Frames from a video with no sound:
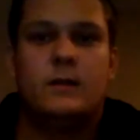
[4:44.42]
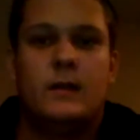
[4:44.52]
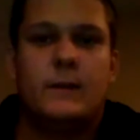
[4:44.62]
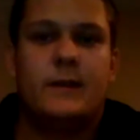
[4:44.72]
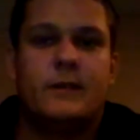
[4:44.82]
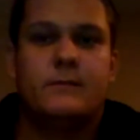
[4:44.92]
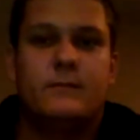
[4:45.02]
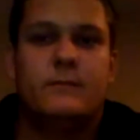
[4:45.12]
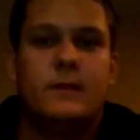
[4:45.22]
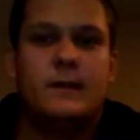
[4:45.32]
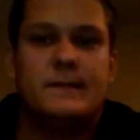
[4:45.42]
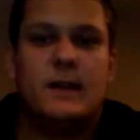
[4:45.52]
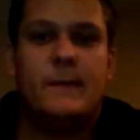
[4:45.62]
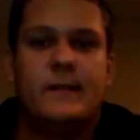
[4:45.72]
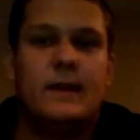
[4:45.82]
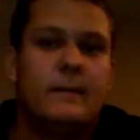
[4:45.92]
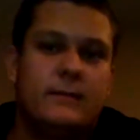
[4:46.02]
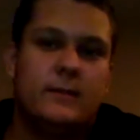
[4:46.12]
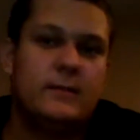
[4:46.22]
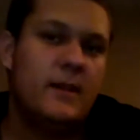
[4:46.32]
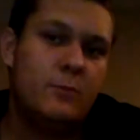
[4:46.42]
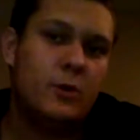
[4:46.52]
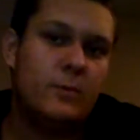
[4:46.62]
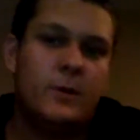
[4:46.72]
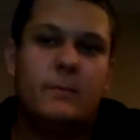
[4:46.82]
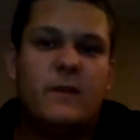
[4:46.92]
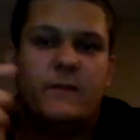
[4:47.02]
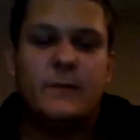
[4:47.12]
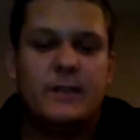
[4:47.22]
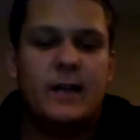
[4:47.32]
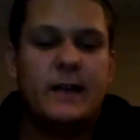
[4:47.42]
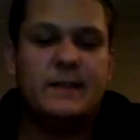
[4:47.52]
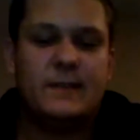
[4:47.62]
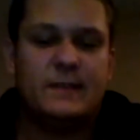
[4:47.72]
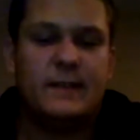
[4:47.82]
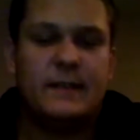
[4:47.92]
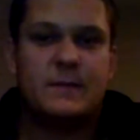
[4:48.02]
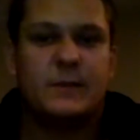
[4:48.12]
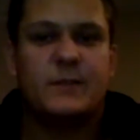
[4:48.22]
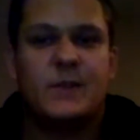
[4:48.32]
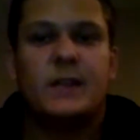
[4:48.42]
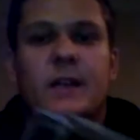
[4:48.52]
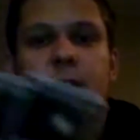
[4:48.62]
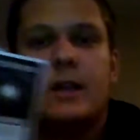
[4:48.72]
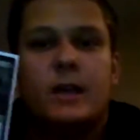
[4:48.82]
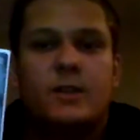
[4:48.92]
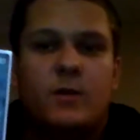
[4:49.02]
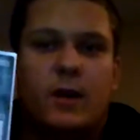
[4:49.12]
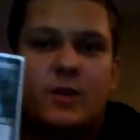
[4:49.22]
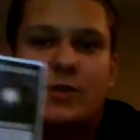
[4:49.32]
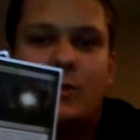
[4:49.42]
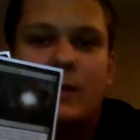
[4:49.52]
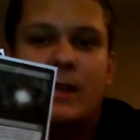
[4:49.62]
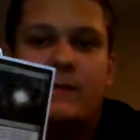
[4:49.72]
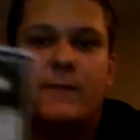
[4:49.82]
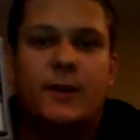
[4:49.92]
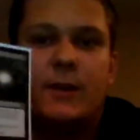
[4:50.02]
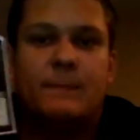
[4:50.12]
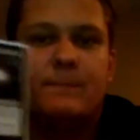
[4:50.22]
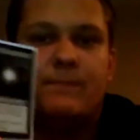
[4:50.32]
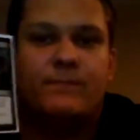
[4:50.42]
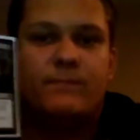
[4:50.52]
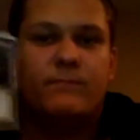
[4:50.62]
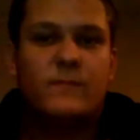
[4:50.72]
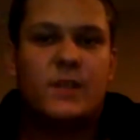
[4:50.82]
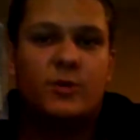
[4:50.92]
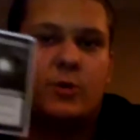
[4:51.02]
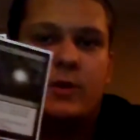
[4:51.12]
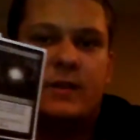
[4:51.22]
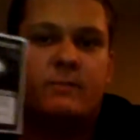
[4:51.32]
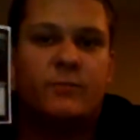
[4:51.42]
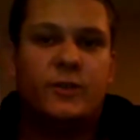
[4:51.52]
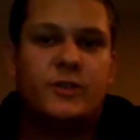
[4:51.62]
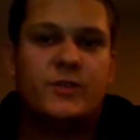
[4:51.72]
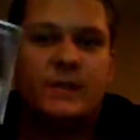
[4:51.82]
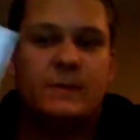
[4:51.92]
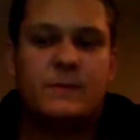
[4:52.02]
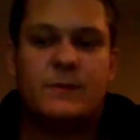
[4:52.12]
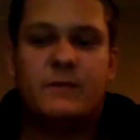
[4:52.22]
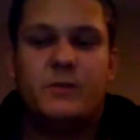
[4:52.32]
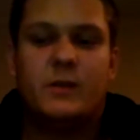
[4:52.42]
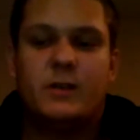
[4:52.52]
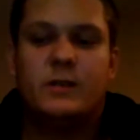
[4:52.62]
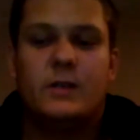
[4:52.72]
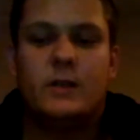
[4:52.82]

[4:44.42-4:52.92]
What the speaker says: There we go. Sorry about that. The light bulb above me died, so this lighting's really shitty. 2 Harsh Scrutiny for control creatures, just whatever you want.